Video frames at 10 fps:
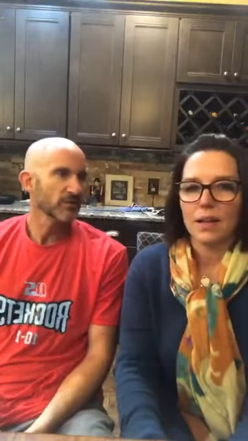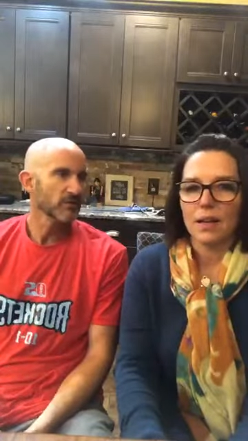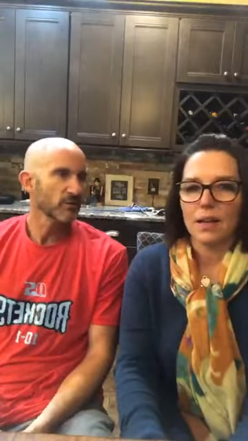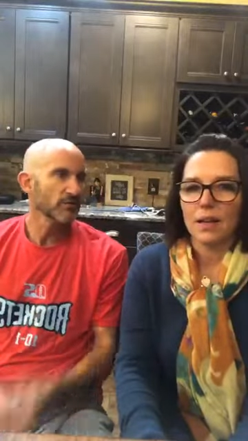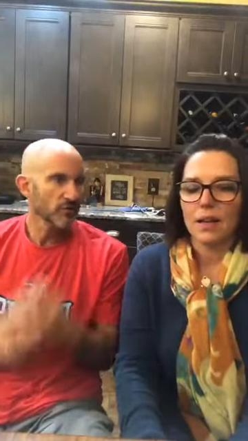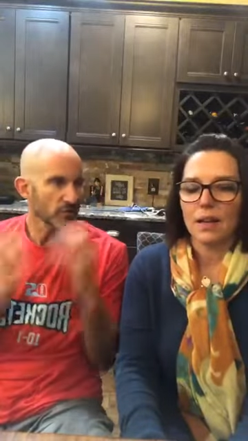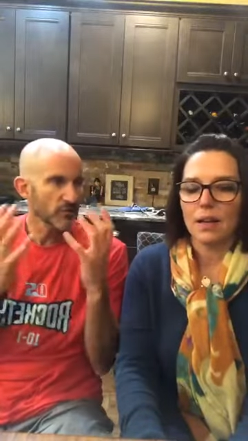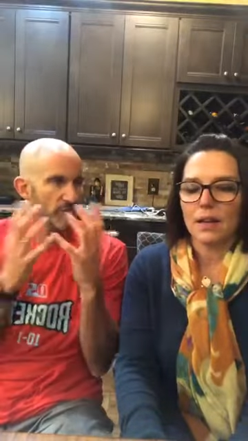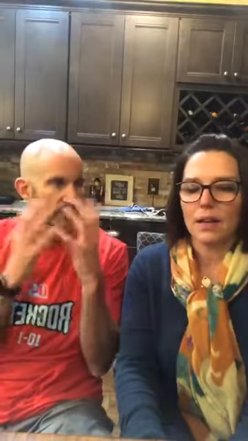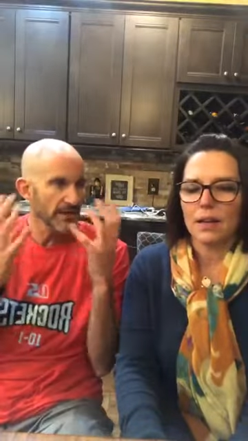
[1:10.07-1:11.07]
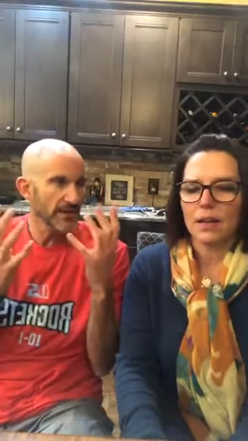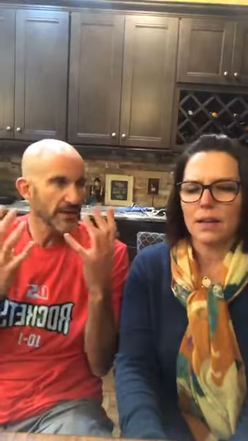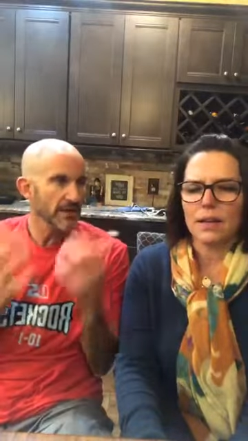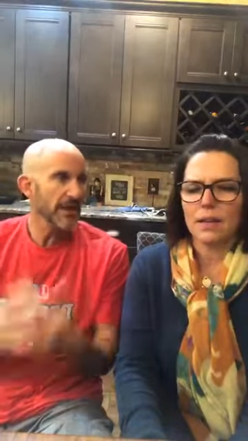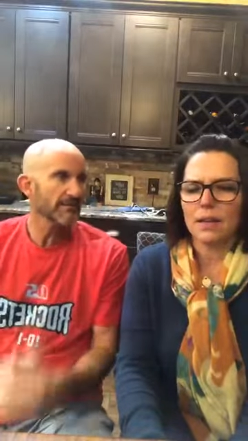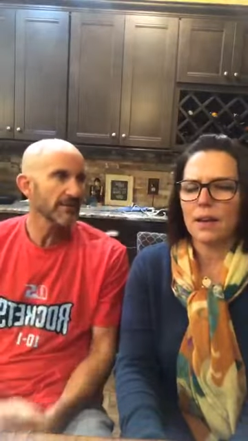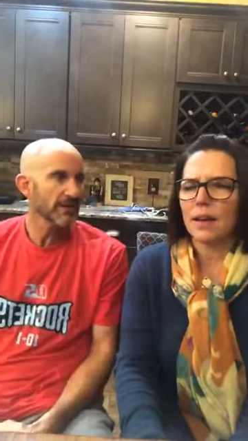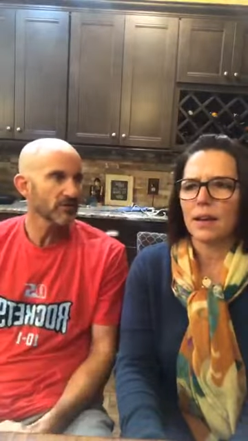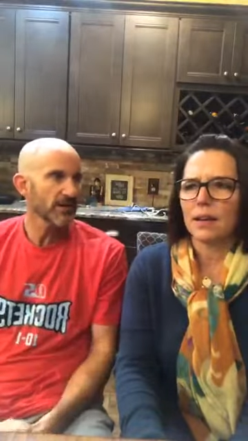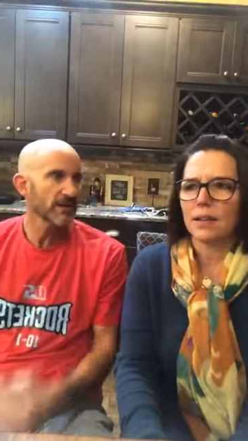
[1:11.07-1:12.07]
Speaker 1: and what to do if you get in an avalanche,
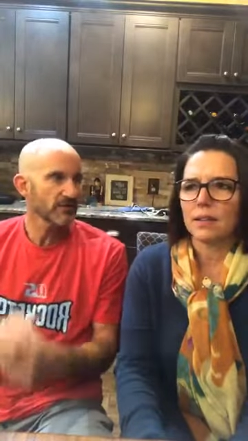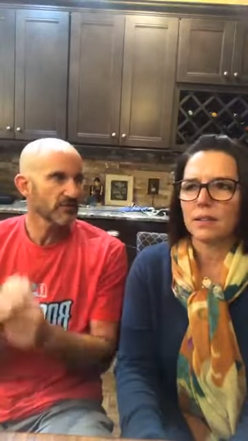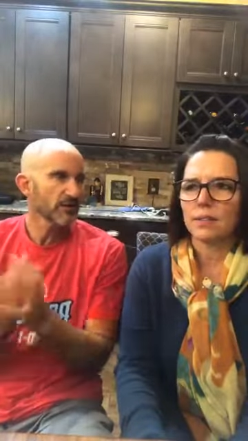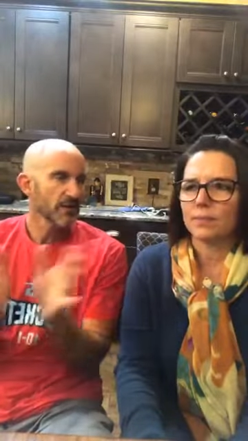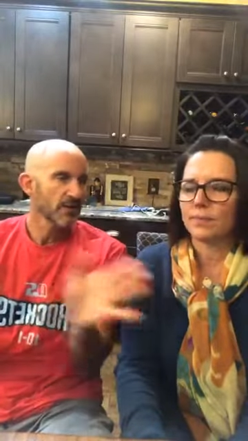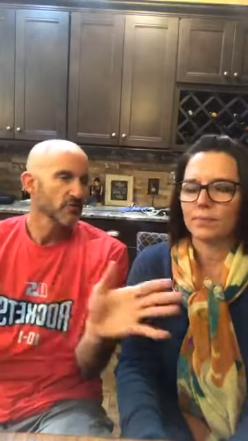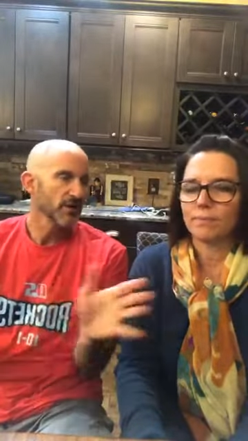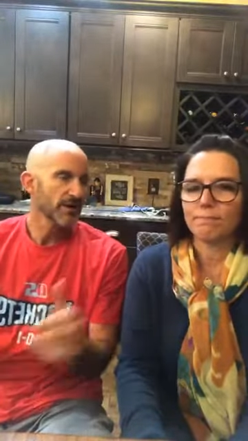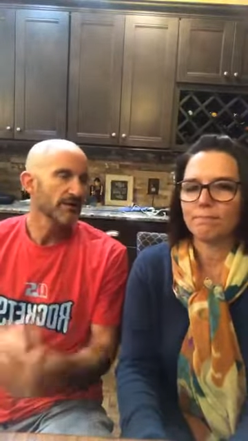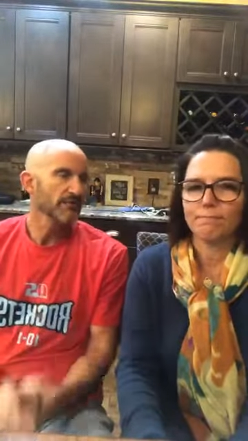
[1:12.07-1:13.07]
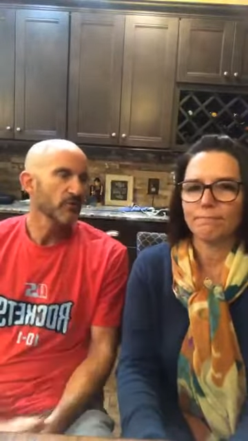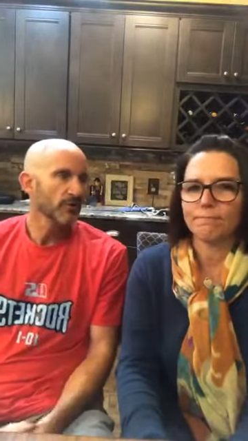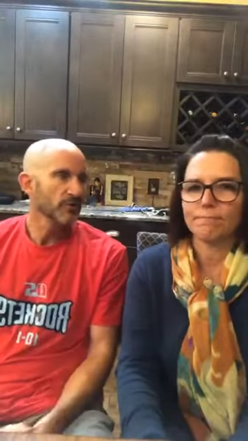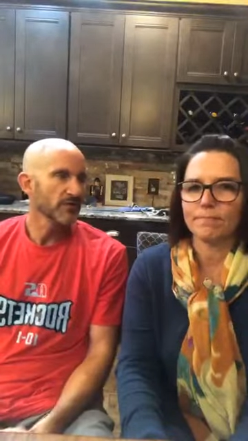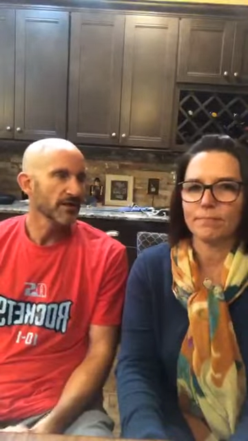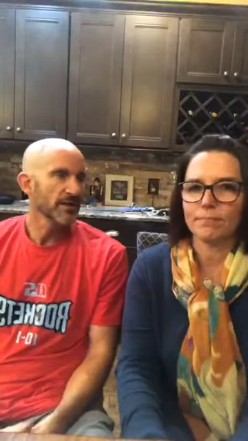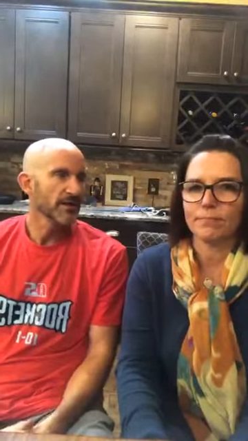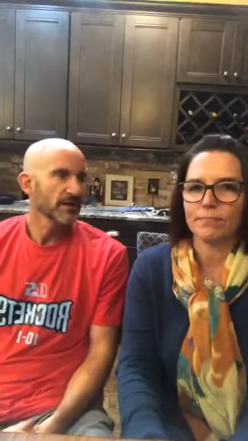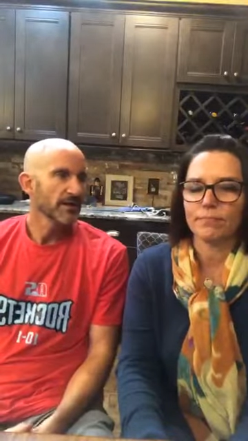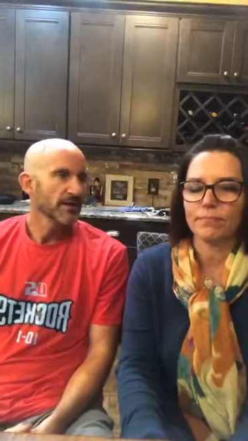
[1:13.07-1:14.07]
yeah. how to try to avoid skiing
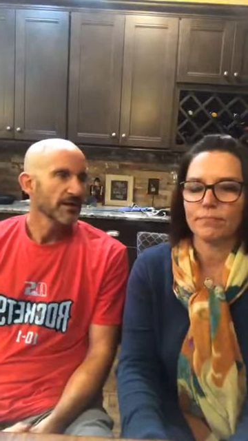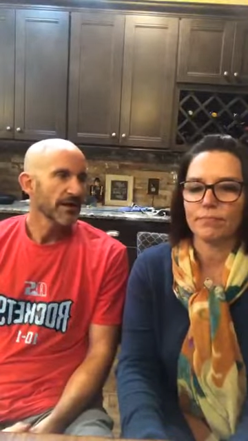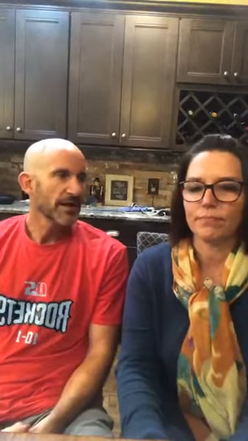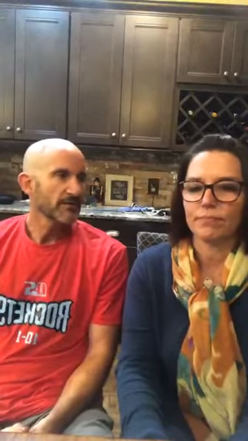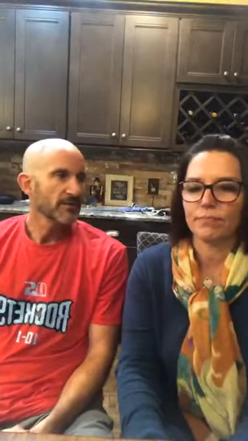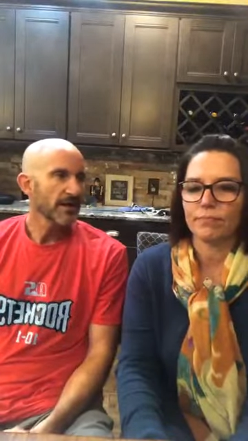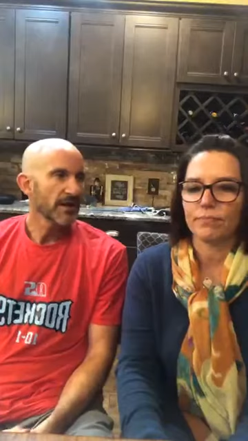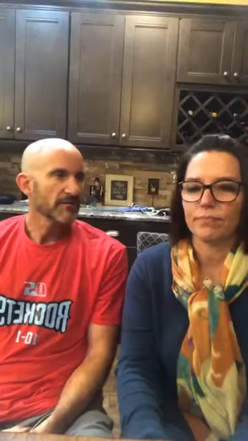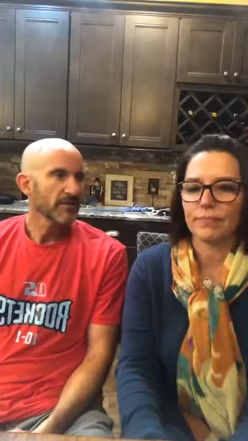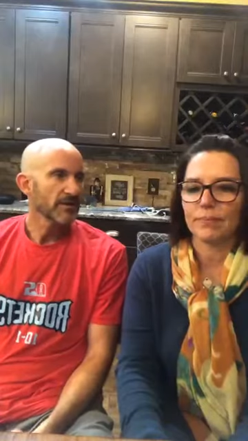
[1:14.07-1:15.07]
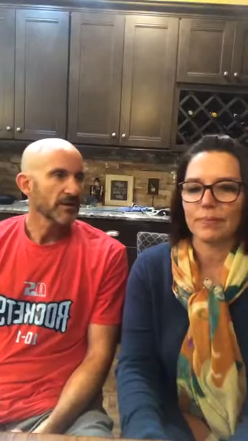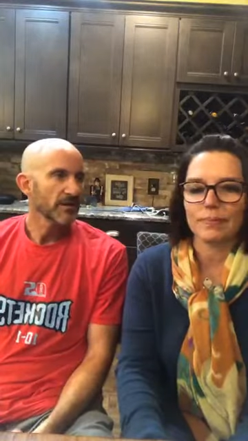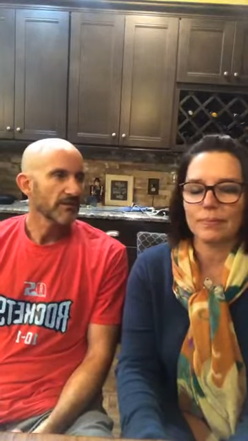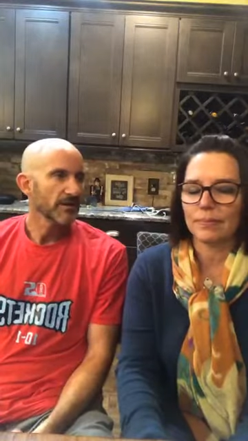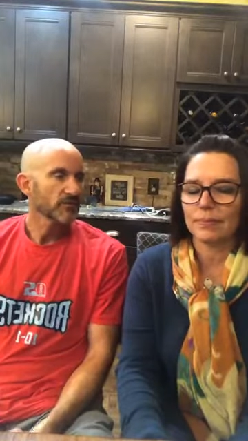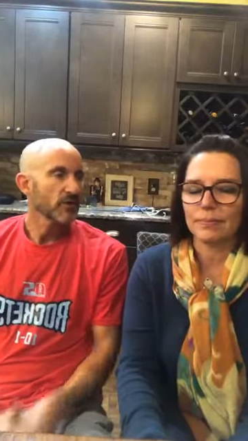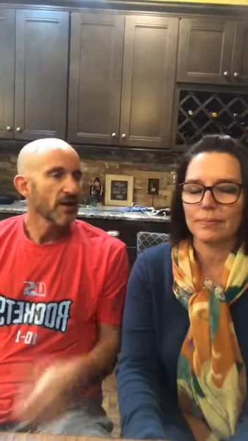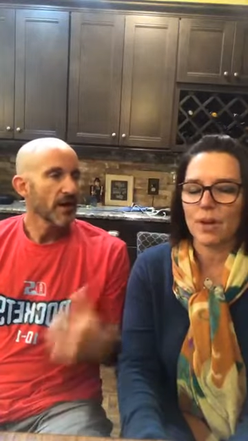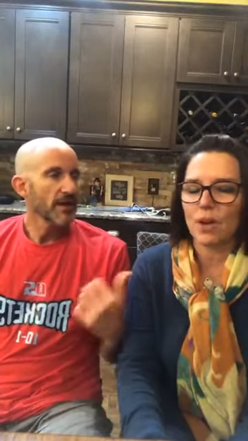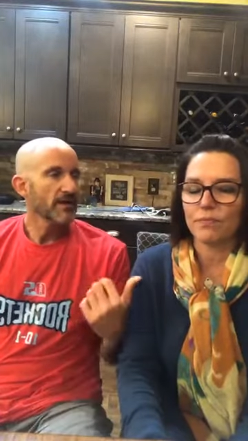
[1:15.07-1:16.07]
out of an avalanche.
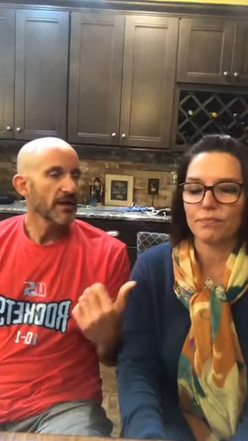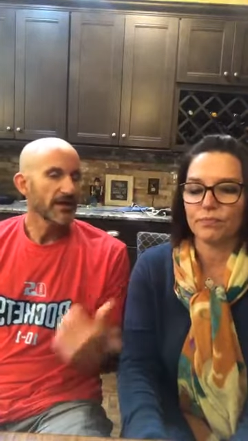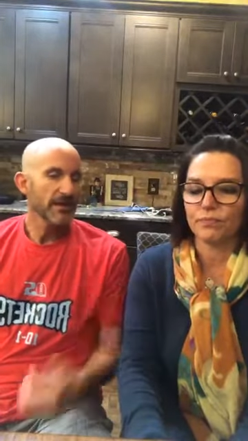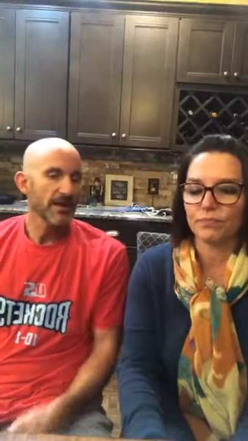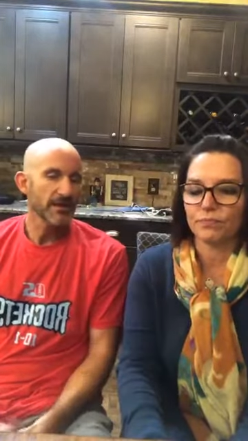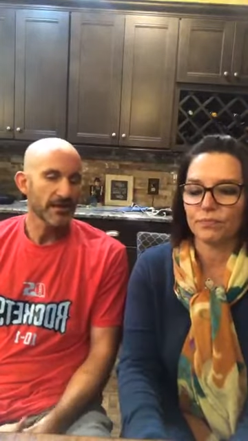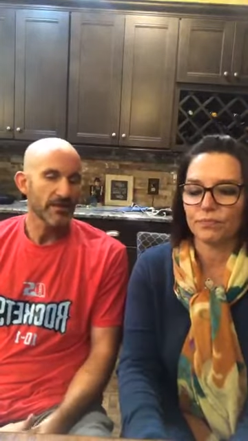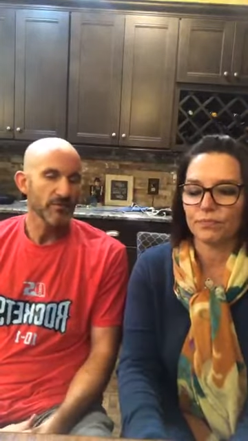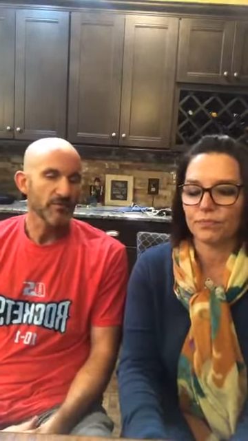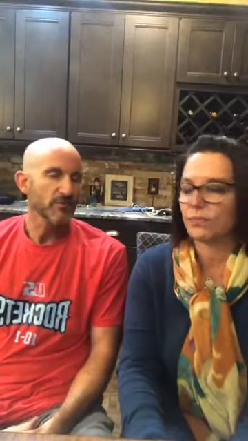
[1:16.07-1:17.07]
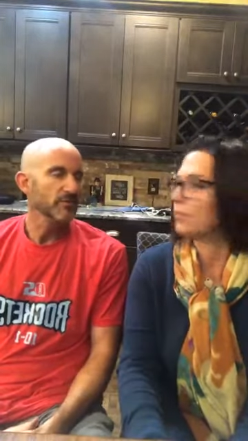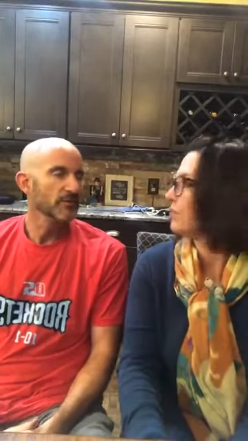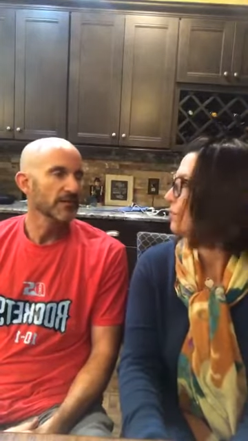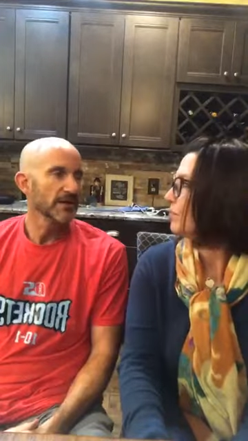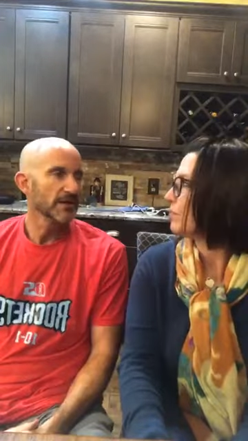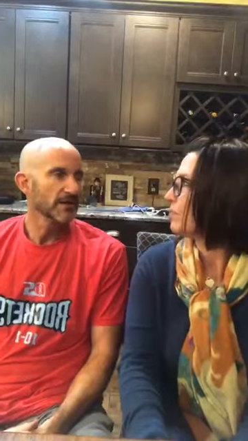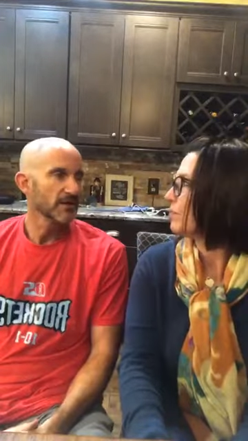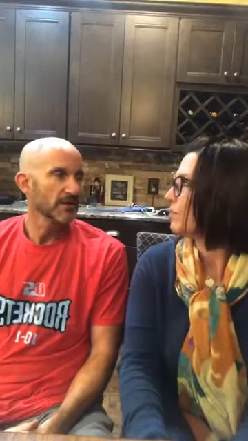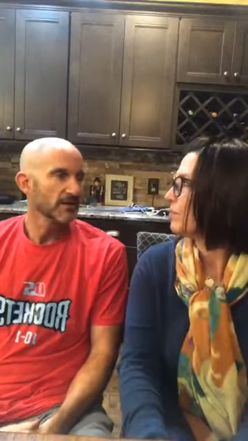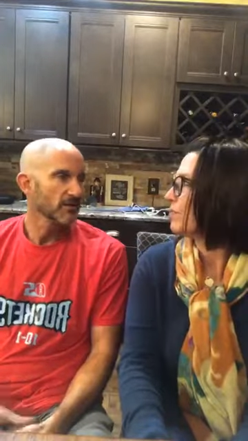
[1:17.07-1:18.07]
No. And the, the, helicopter too, getting
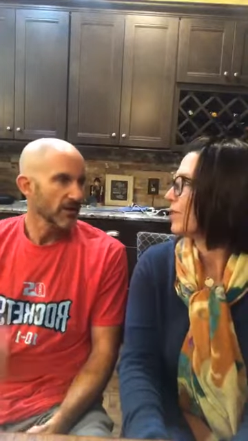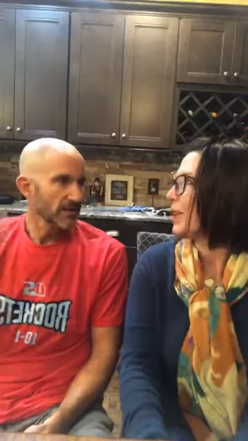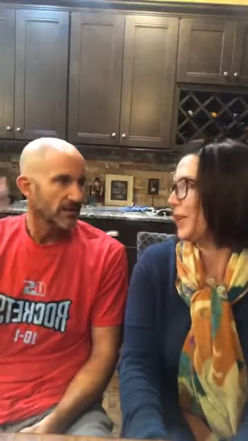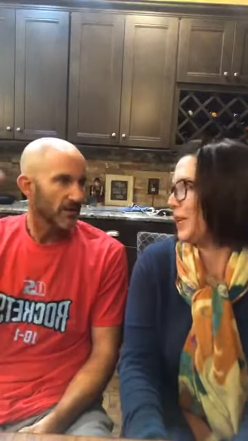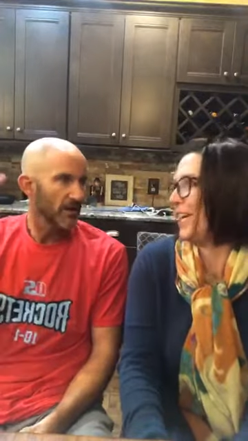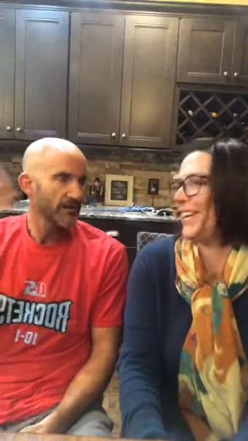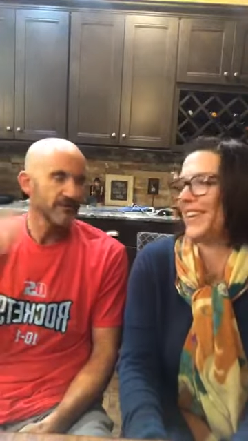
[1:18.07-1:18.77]
your head Get, cut getting